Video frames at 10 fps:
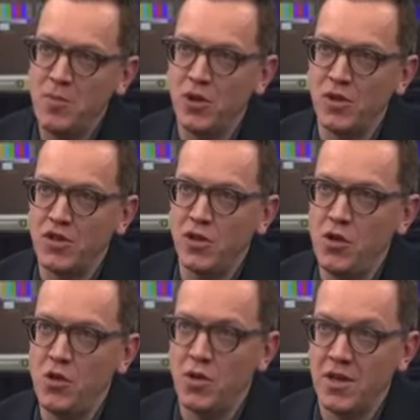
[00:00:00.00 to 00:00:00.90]
people
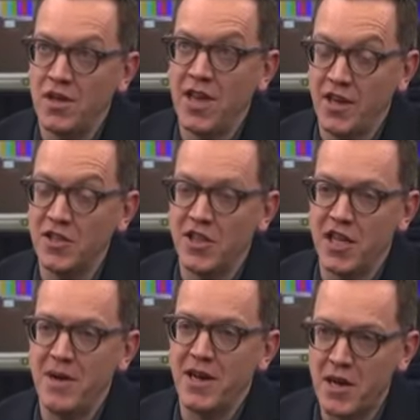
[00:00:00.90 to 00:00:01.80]
do get
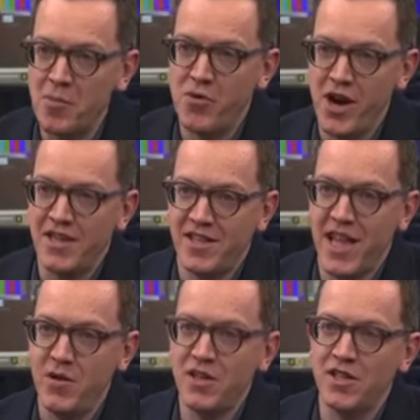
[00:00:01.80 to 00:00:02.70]
concerned about
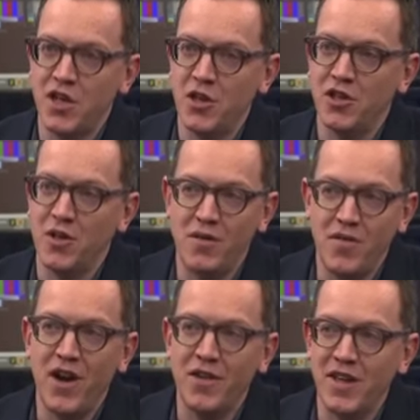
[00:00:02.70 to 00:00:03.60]
compressed hours, so doing
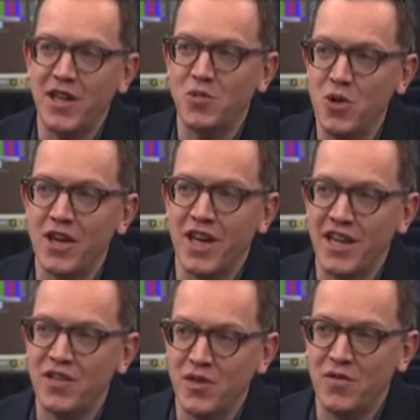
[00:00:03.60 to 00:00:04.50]
five days'
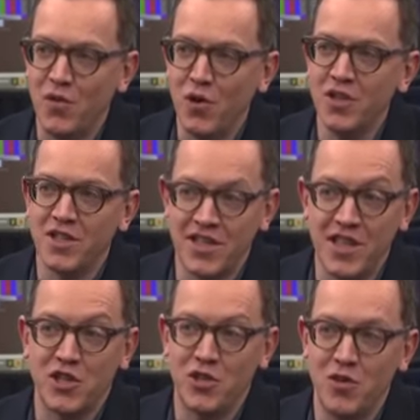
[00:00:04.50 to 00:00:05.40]
work into four, there's
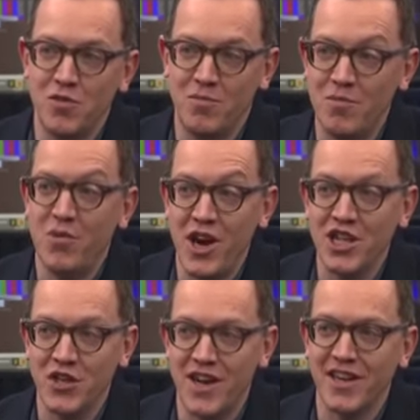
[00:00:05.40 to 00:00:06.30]
additional
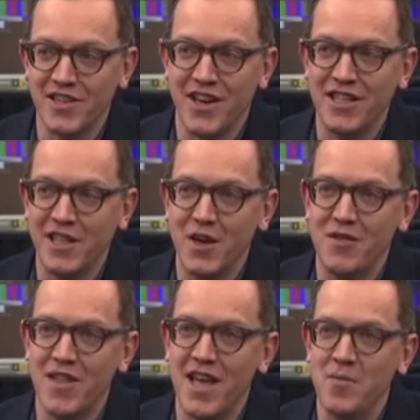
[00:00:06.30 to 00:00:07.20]
pressure and anxiety
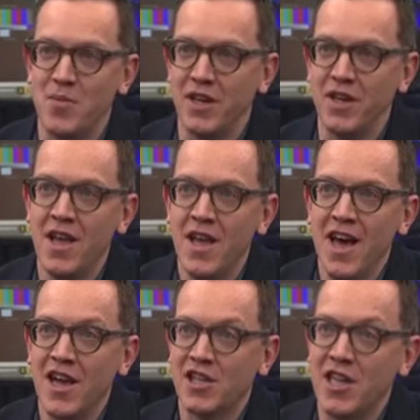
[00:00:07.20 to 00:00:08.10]
over that. But
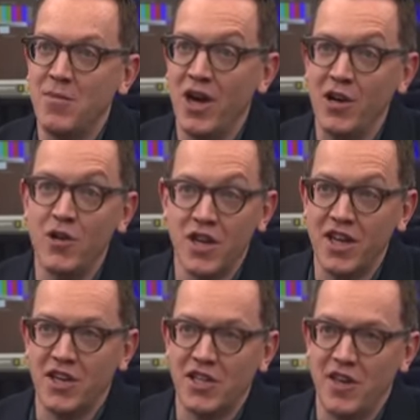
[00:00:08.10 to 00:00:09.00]
actually, by
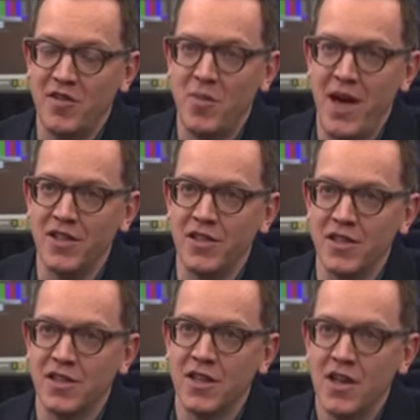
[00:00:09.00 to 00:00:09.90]
looking at shift
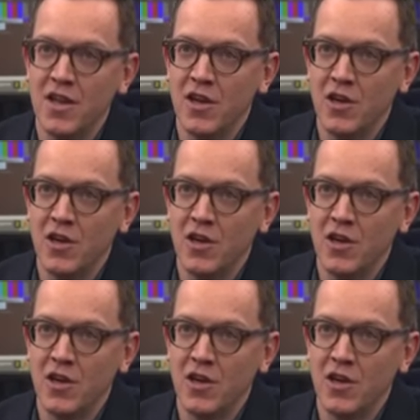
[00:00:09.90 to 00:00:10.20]
patterns,